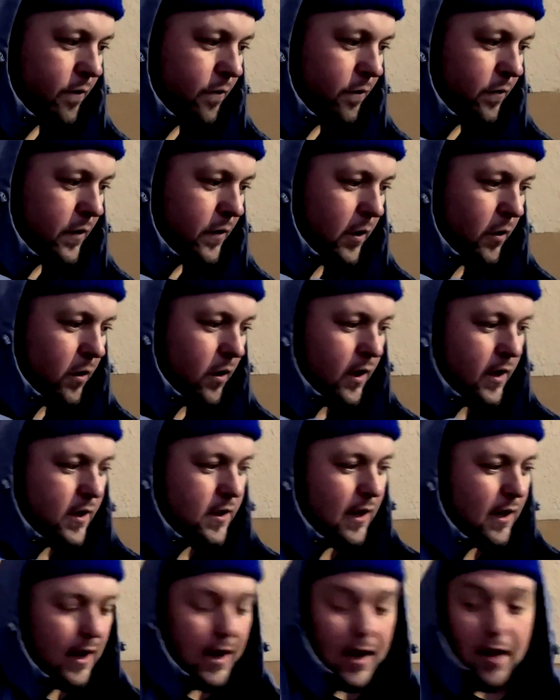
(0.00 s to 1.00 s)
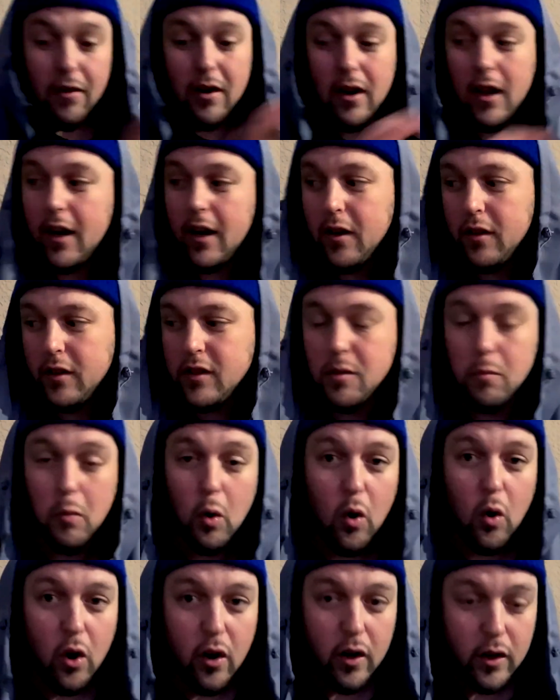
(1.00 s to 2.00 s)
do this. I haven't had a
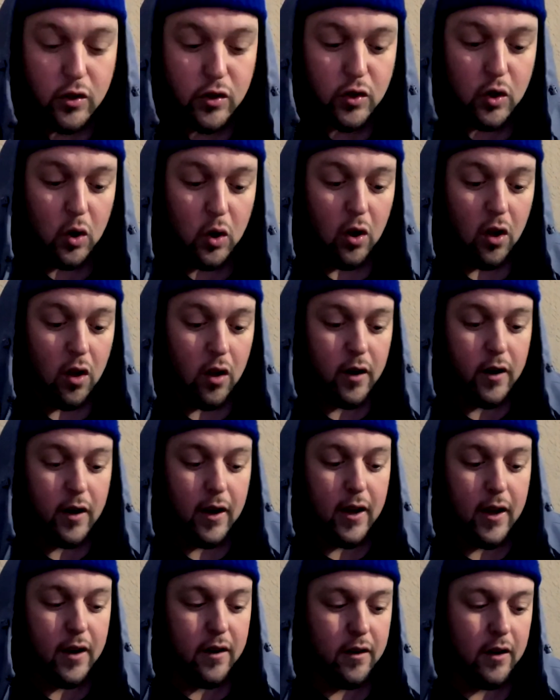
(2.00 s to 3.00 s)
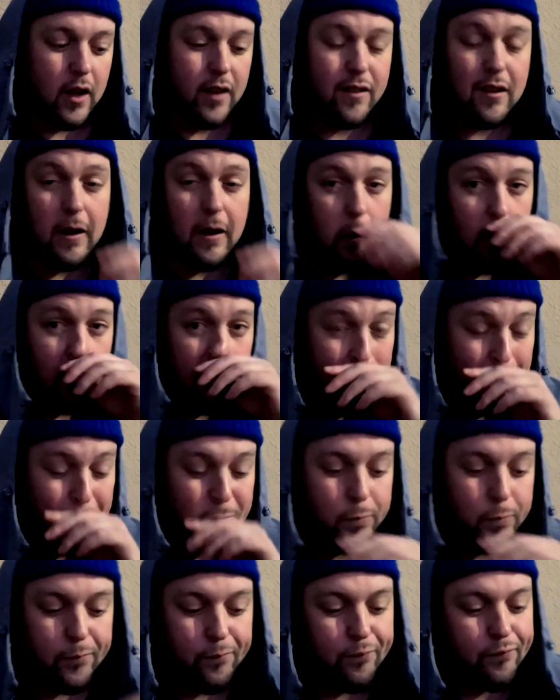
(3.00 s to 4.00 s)
s'more in so long, and I'll tell you what,
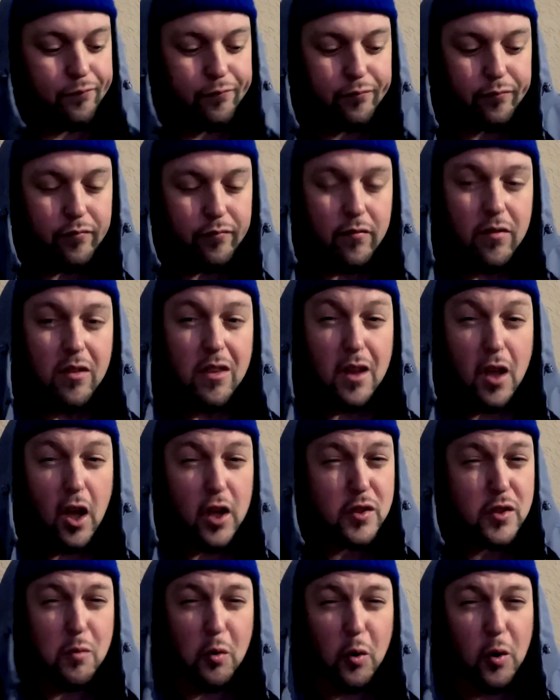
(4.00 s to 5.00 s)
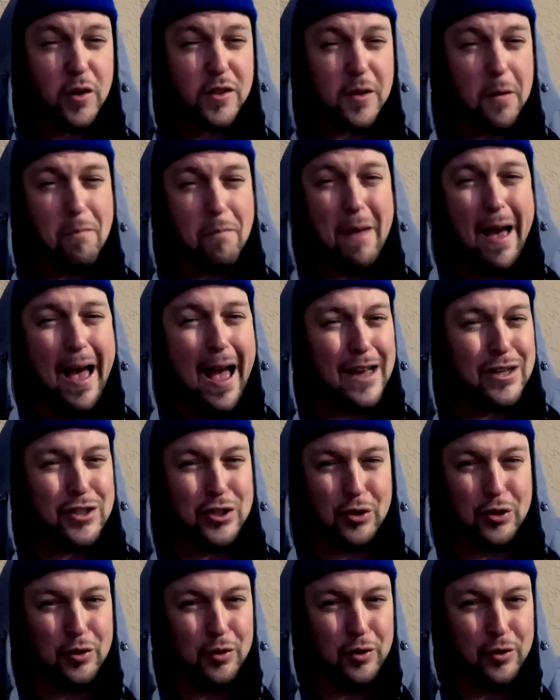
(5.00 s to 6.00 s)
a s'more is a
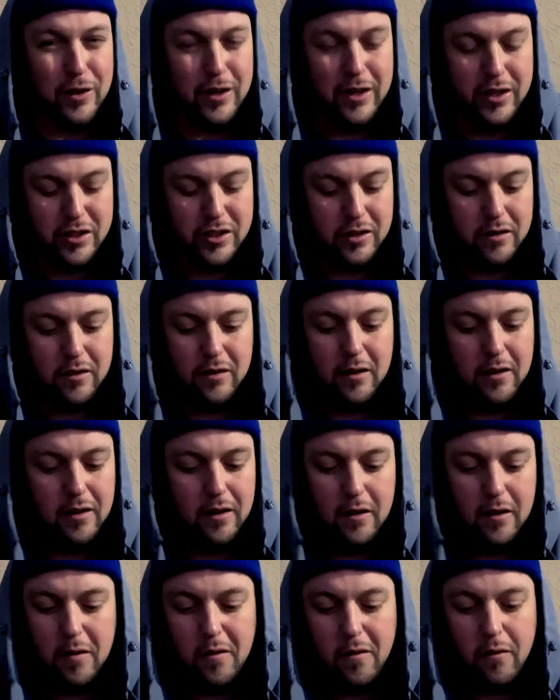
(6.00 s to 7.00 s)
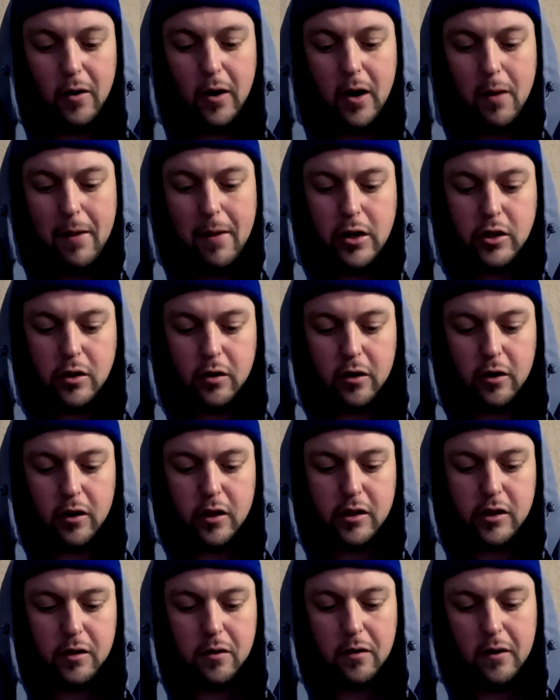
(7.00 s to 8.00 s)
magical creation. Very magical
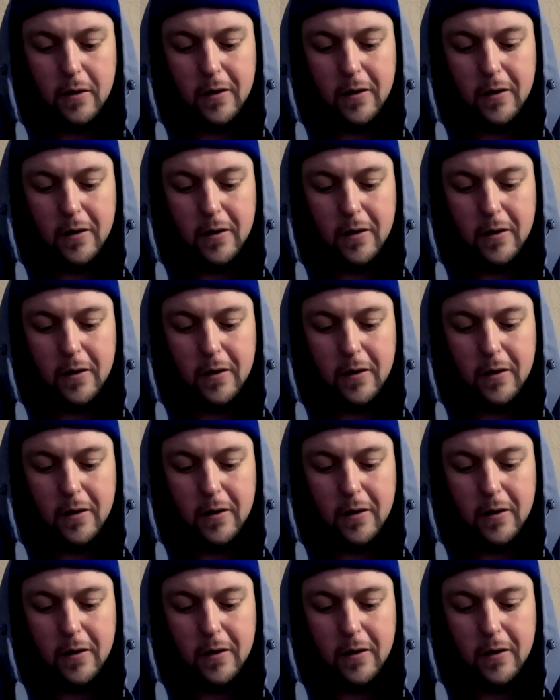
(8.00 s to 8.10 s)
creation.